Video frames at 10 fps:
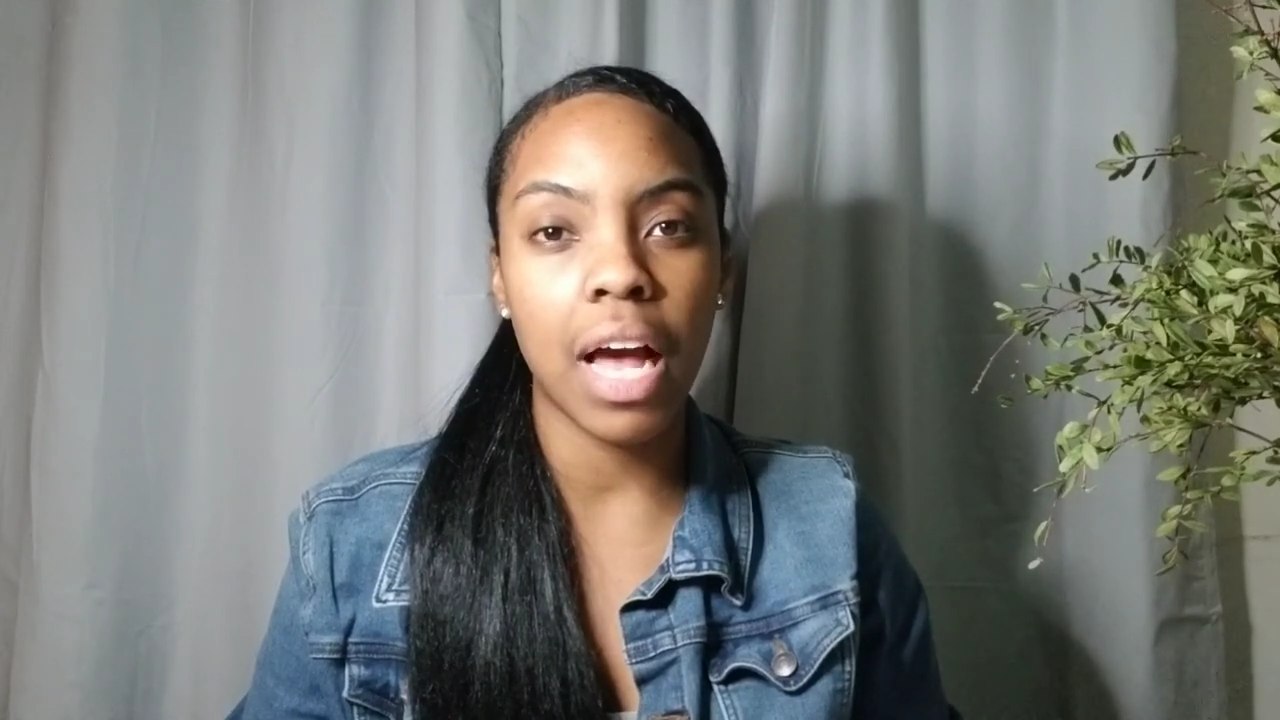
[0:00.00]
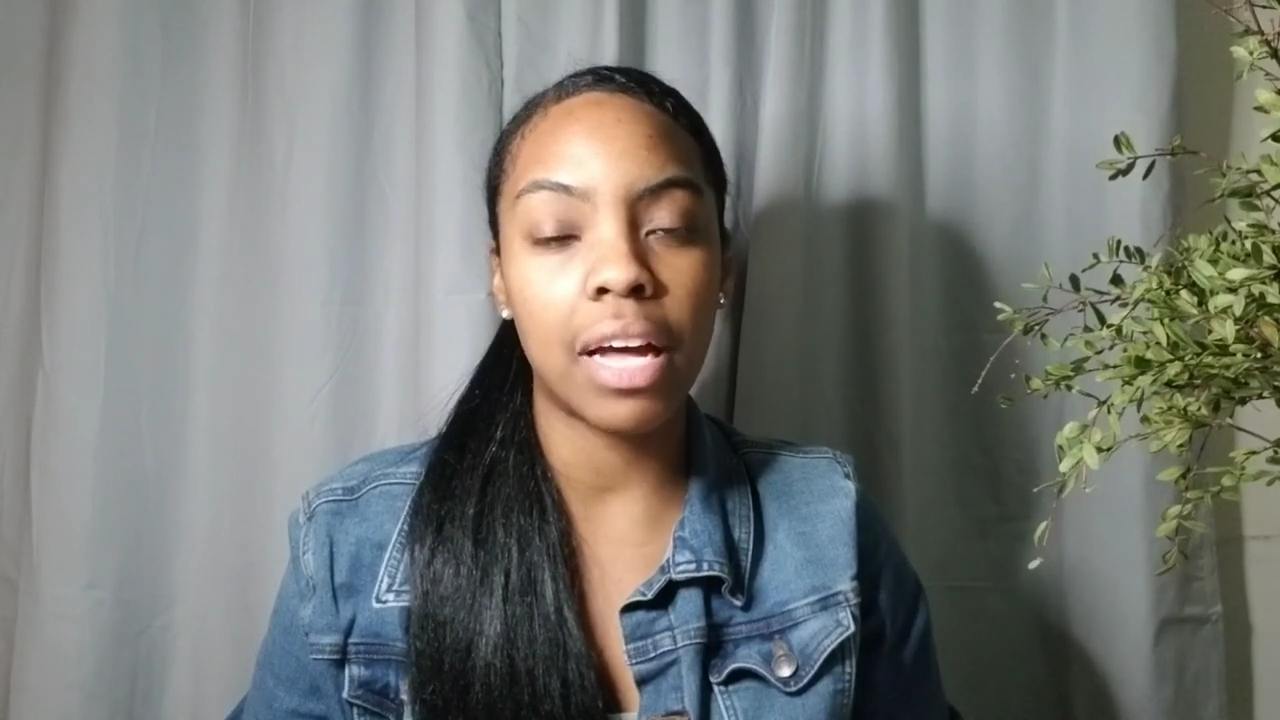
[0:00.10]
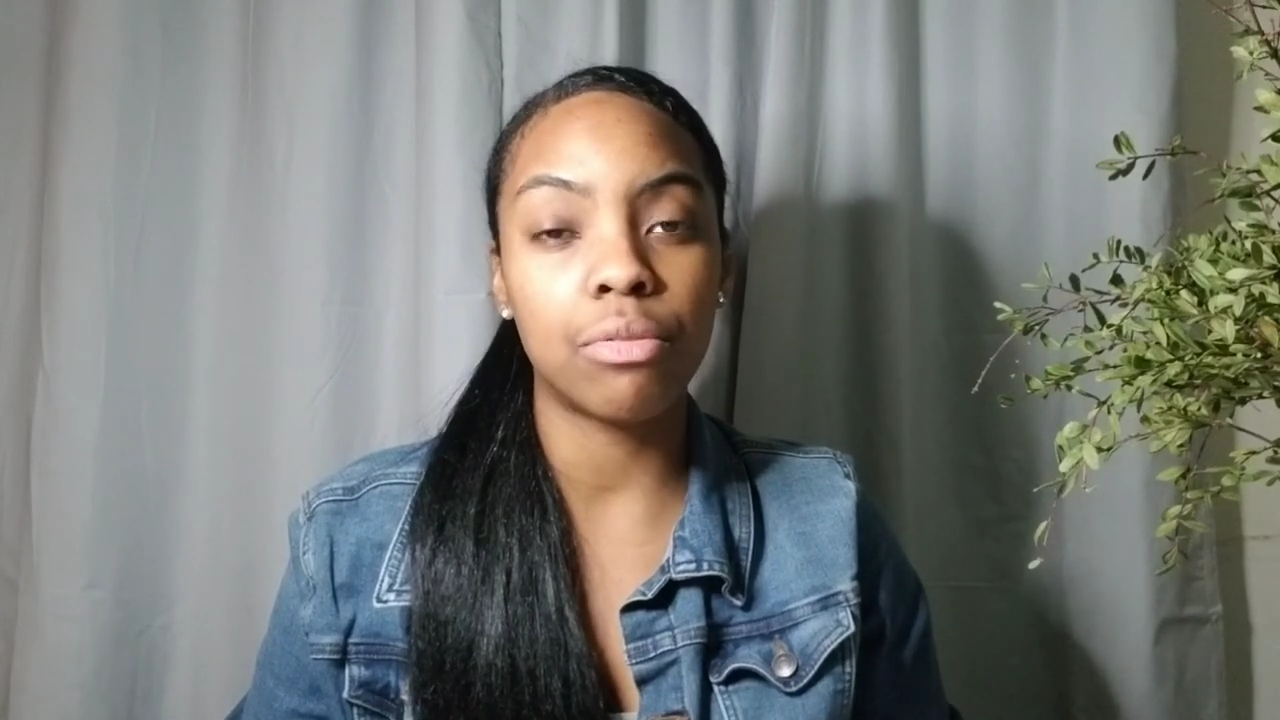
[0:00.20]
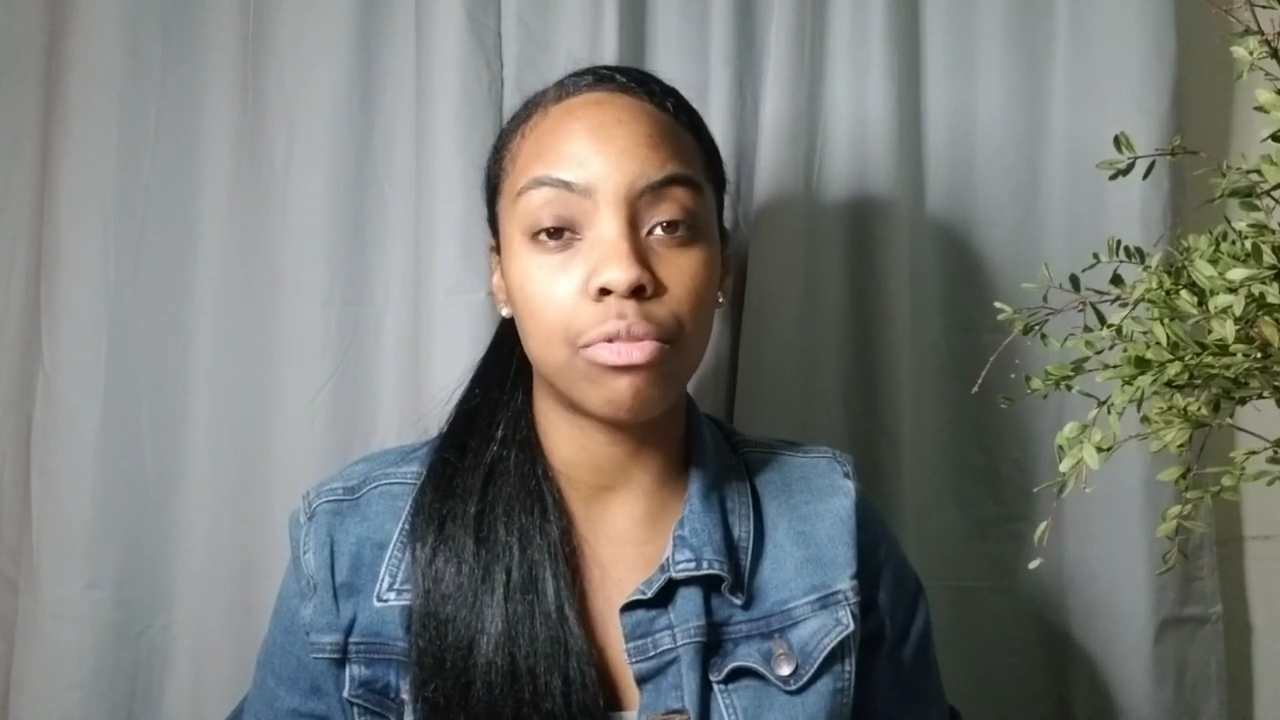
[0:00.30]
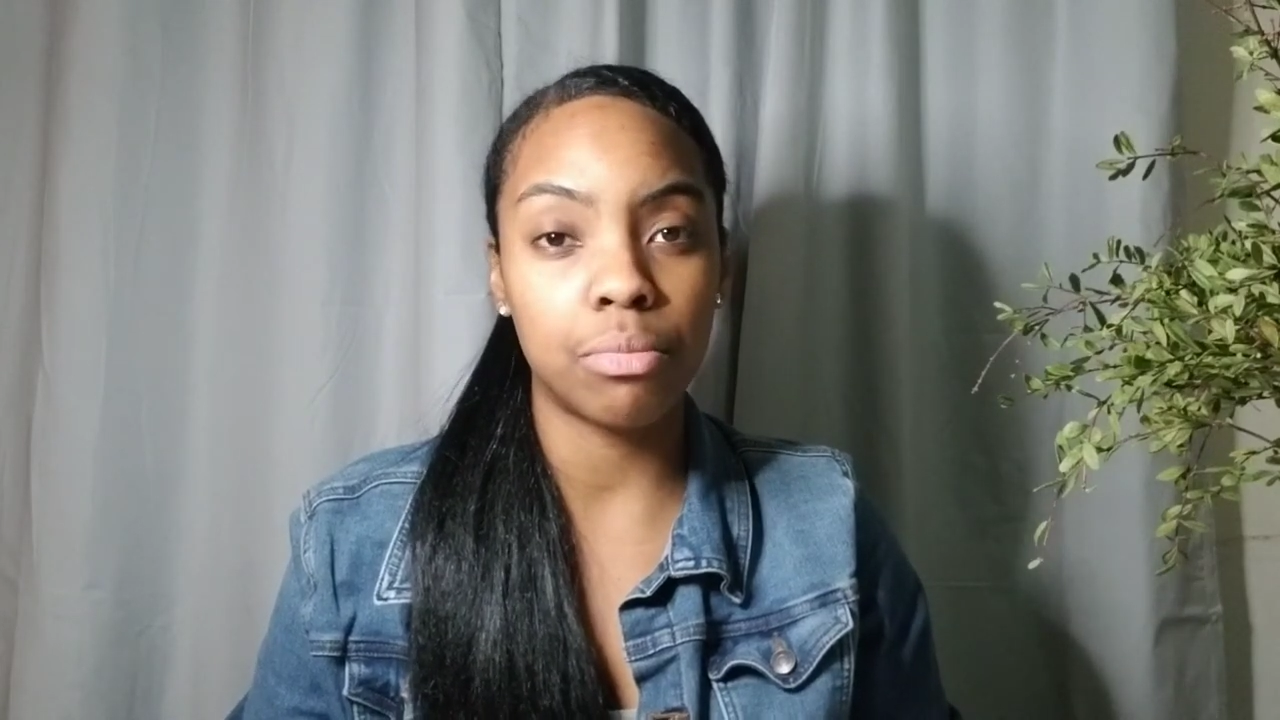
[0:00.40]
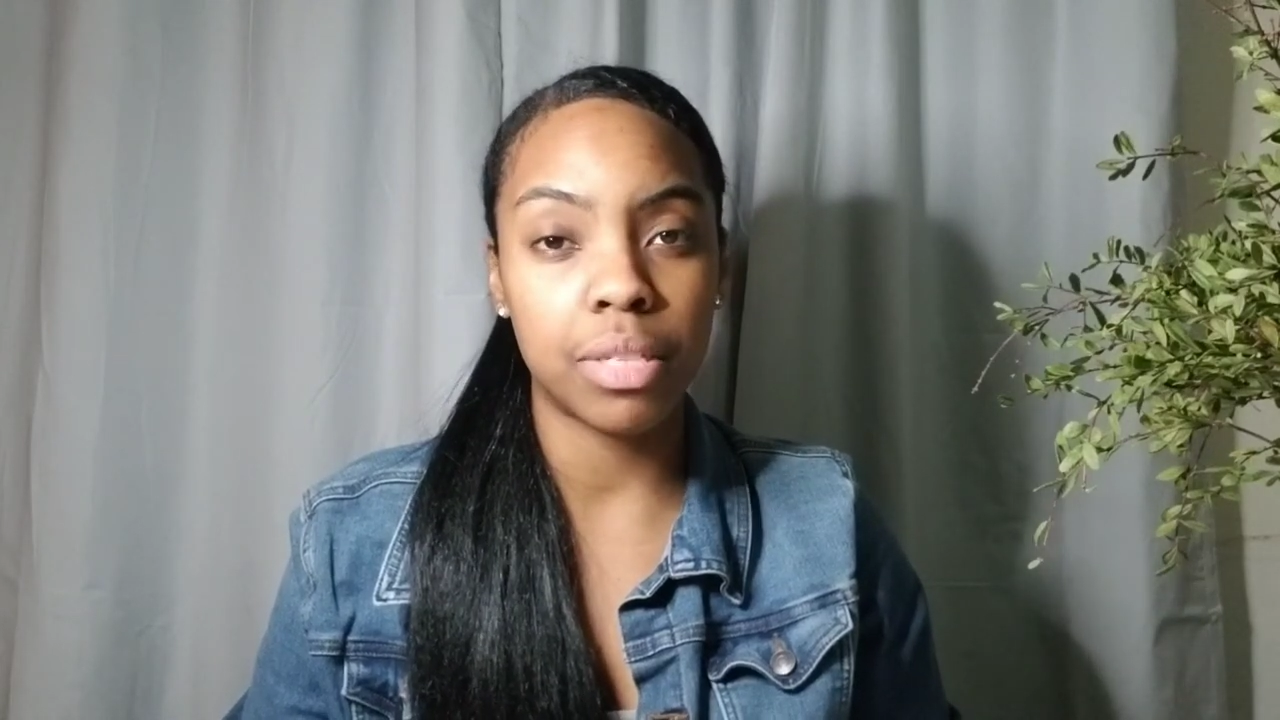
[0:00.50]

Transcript: at room